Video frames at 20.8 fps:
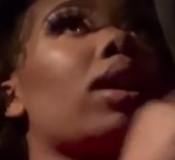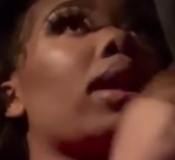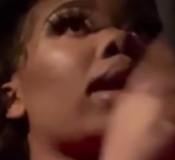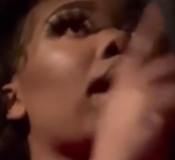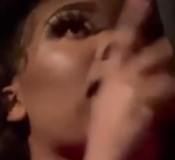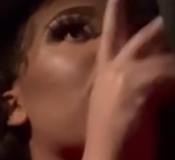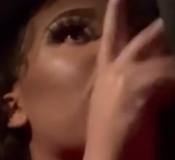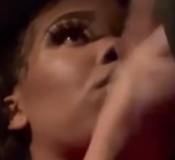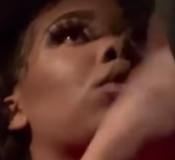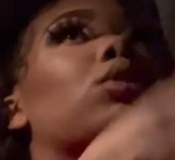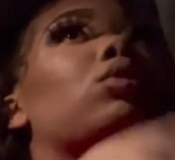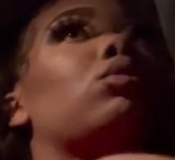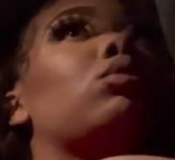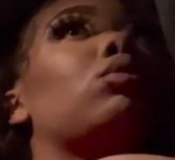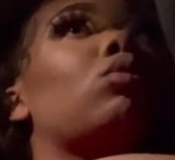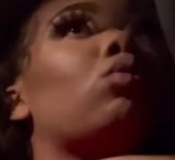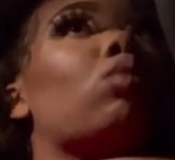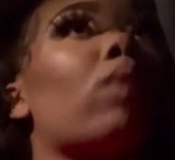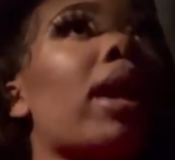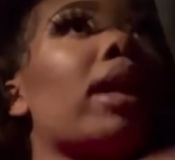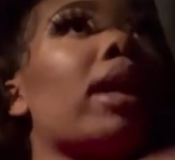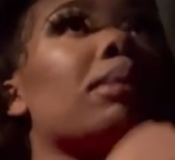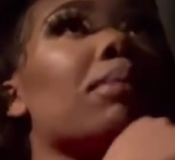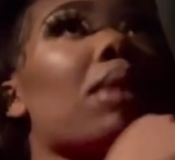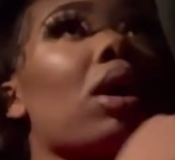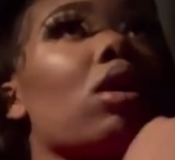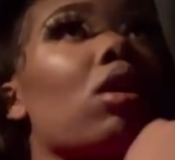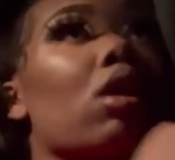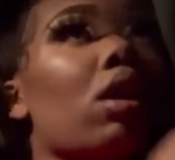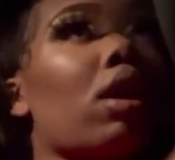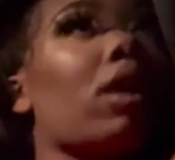Like, I want to ride in my
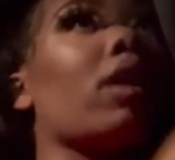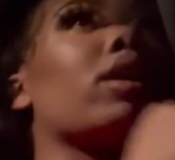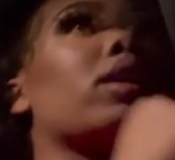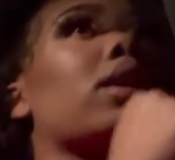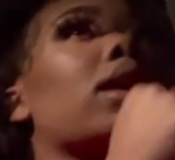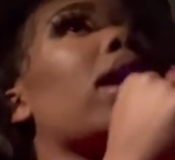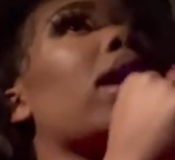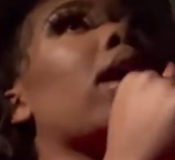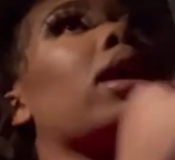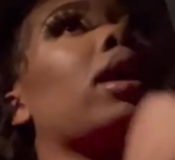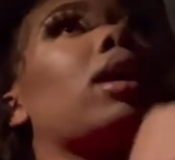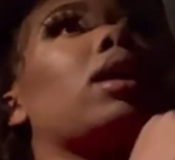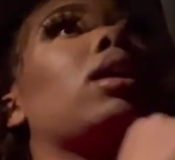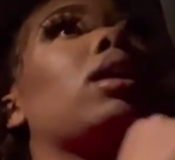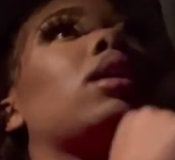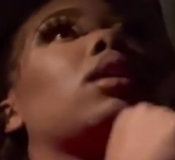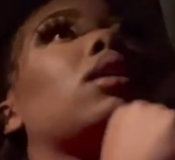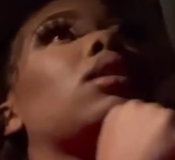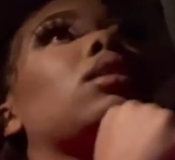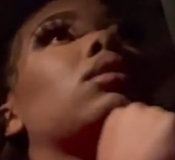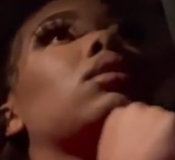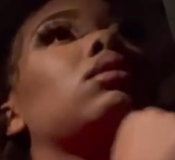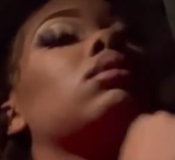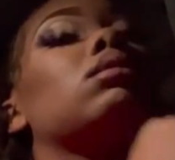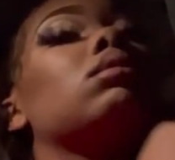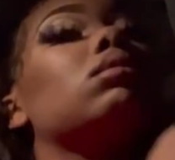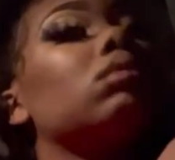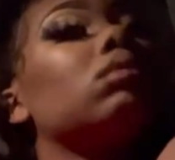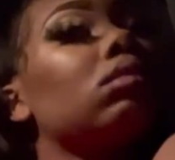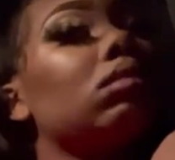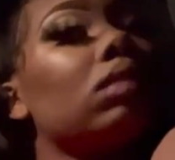car. Like,
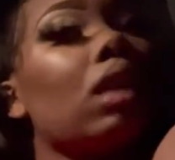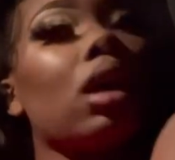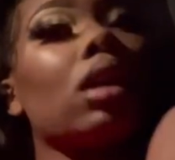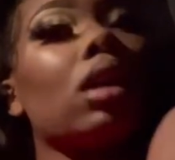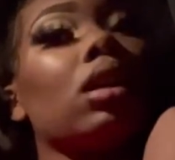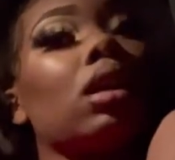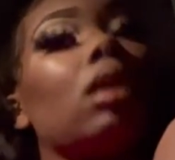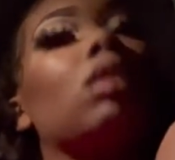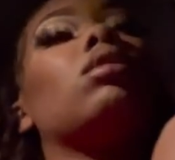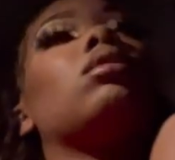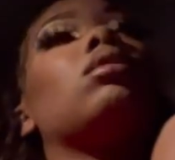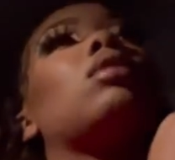hello.